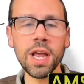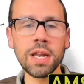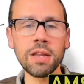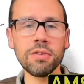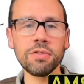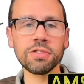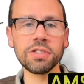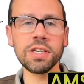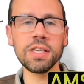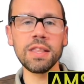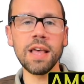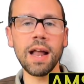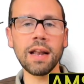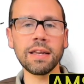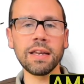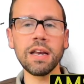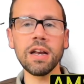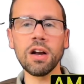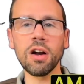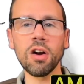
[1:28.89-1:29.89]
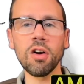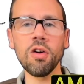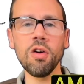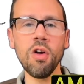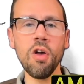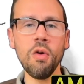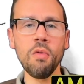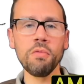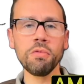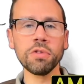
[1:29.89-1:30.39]
You see that here.
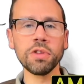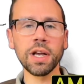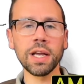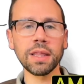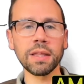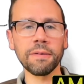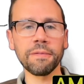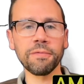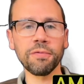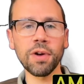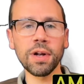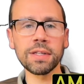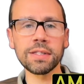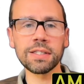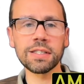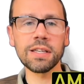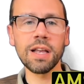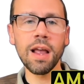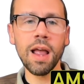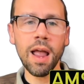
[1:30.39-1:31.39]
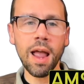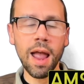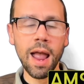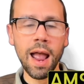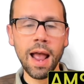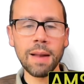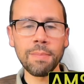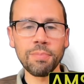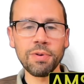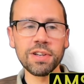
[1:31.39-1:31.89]
We look at the fronts
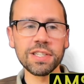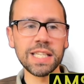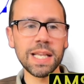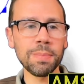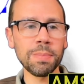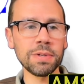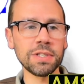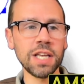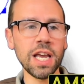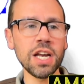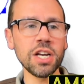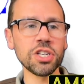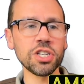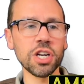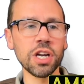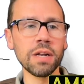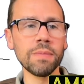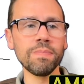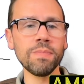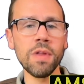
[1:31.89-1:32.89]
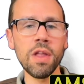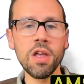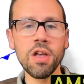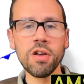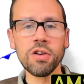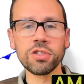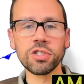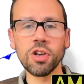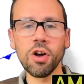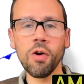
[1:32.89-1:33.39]
and precipitation.
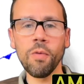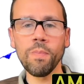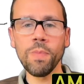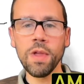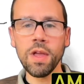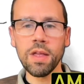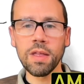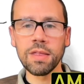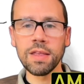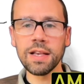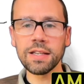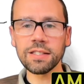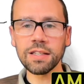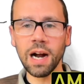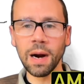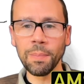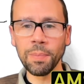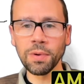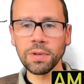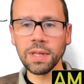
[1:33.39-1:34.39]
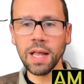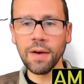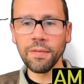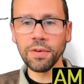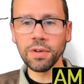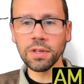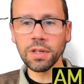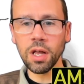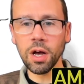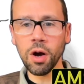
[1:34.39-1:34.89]
So this upper
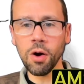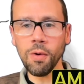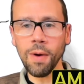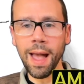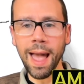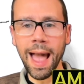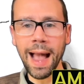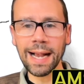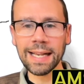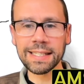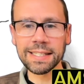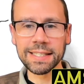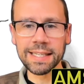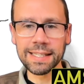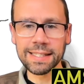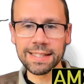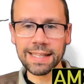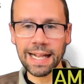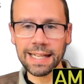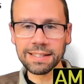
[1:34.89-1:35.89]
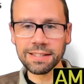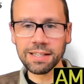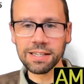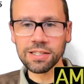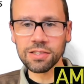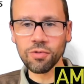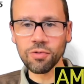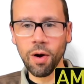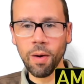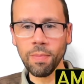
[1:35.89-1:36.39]
level low exits. That's the
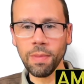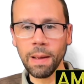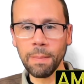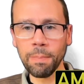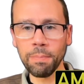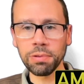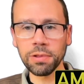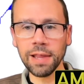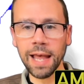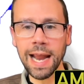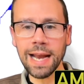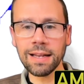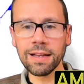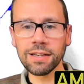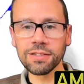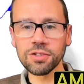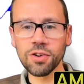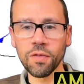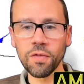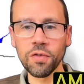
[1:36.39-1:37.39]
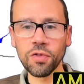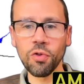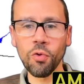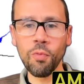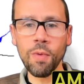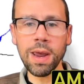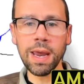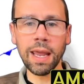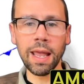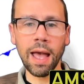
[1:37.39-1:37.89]
storm that plagued us over the
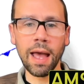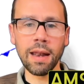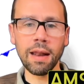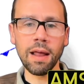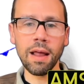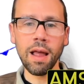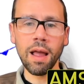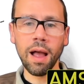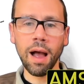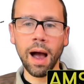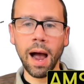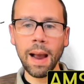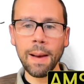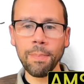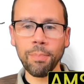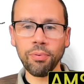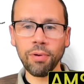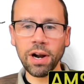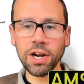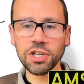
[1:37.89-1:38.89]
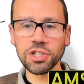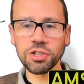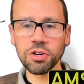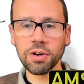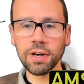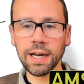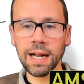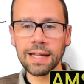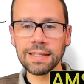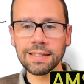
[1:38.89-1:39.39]
weekend. High pressure
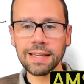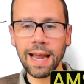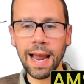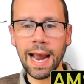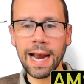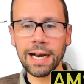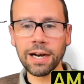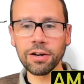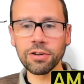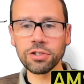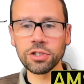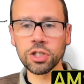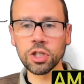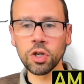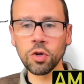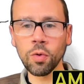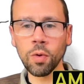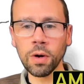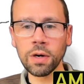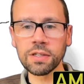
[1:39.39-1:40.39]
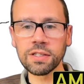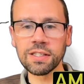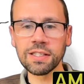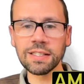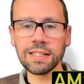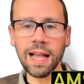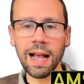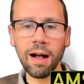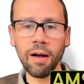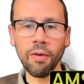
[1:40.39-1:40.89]
gets anchored to our
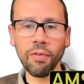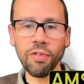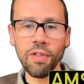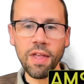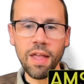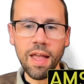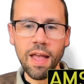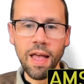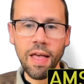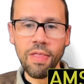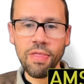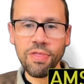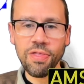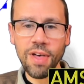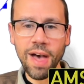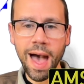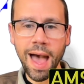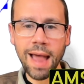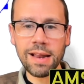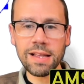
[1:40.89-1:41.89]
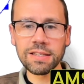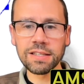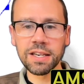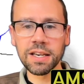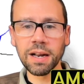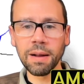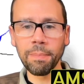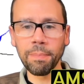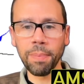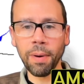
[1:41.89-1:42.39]
south, and that is
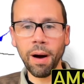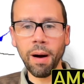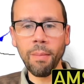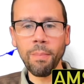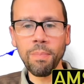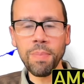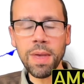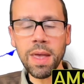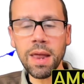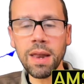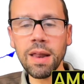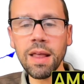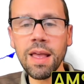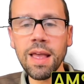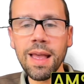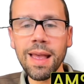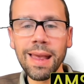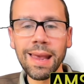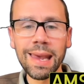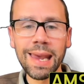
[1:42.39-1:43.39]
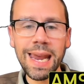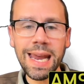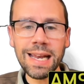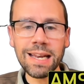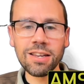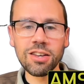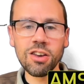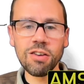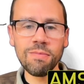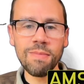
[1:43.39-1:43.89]
going to pump in heat
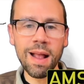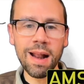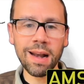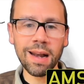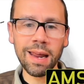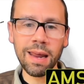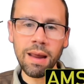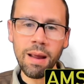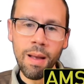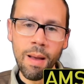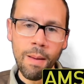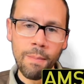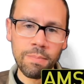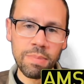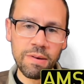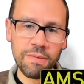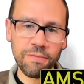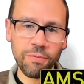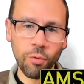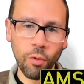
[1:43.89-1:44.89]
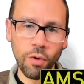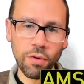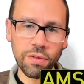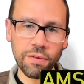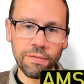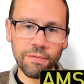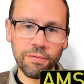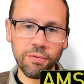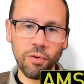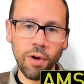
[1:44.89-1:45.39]
and humidity before the
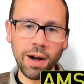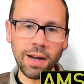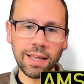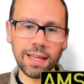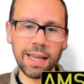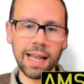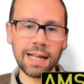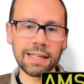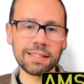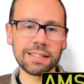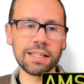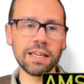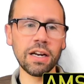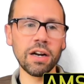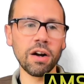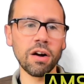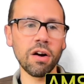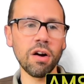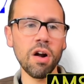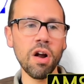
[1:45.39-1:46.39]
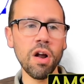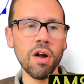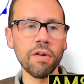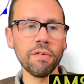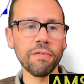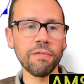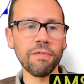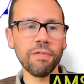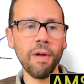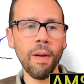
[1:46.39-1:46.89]
front gets here
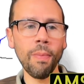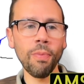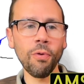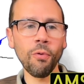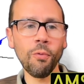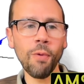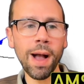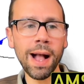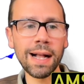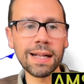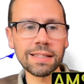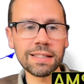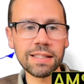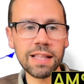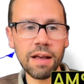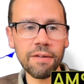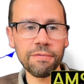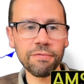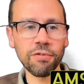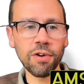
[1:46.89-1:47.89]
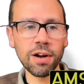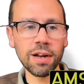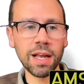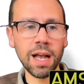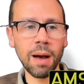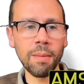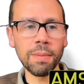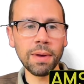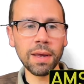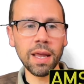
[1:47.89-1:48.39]
from the west. That front
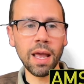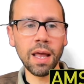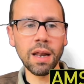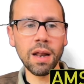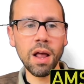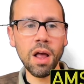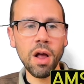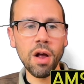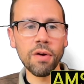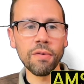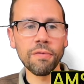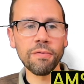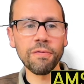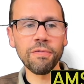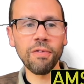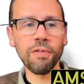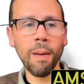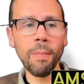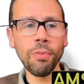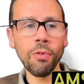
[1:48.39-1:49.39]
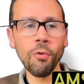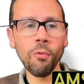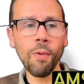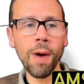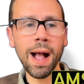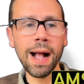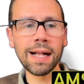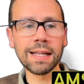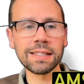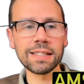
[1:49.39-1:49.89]
coming in from the
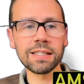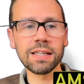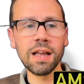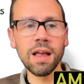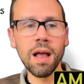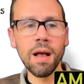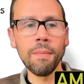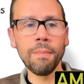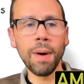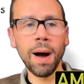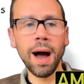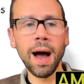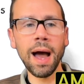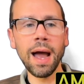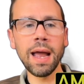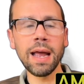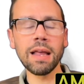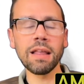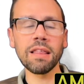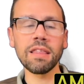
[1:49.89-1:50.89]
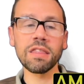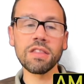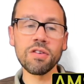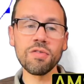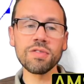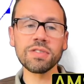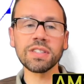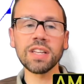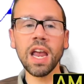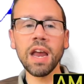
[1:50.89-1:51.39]
west by
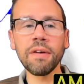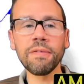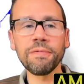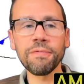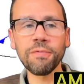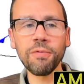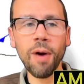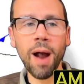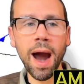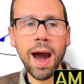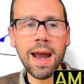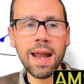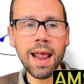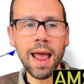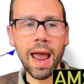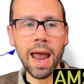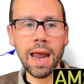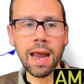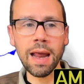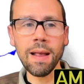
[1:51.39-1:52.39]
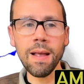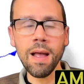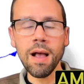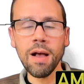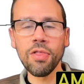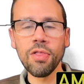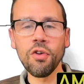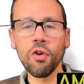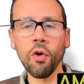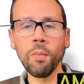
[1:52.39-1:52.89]
Thursday, Friday.
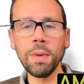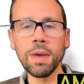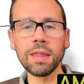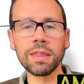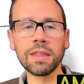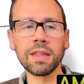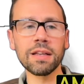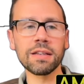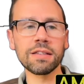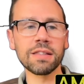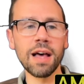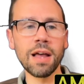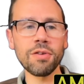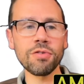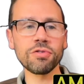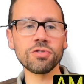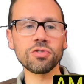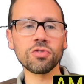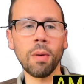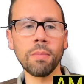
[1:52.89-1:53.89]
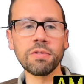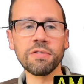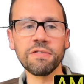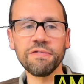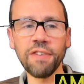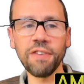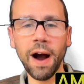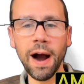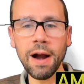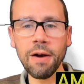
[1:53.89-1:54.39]
There will be thunderstorms
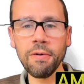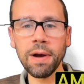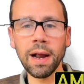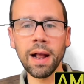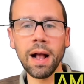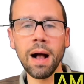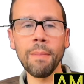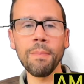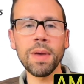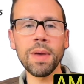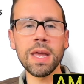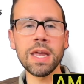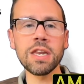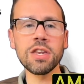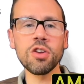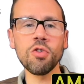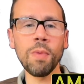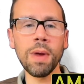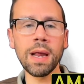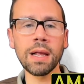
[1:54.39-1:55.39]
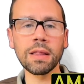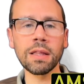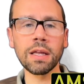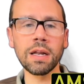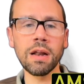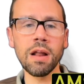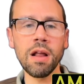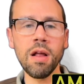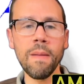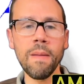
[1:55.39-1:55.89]
firing up in New
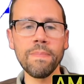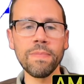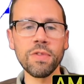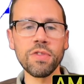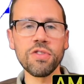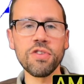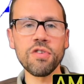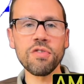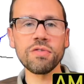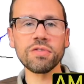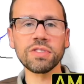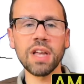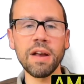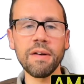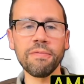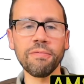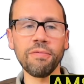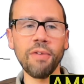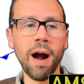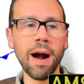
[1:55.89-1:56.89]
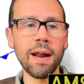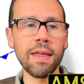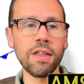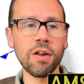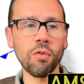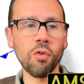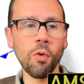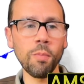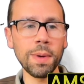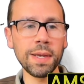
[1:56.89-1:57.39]
England Thursday, Friday. There
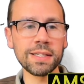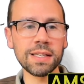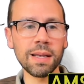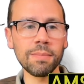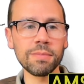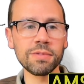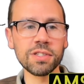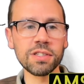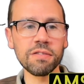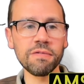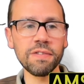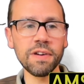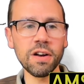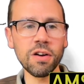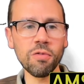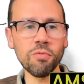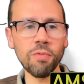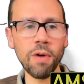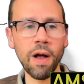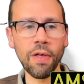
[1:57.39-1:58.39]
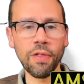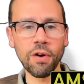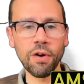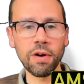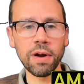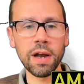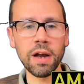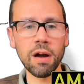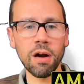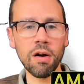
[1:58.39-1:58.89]
will be some severe weather
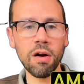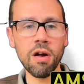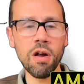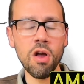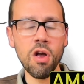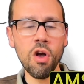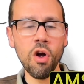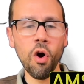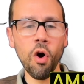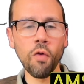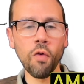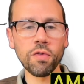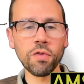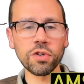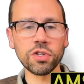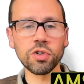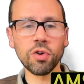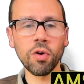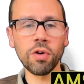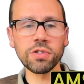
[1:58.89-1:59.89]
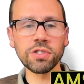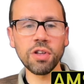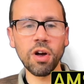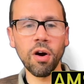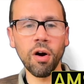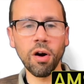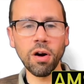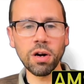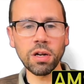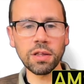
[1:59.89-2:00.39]
here over towards the
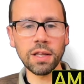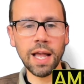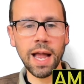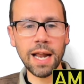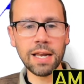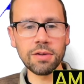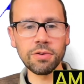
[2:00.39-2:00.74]
heartland.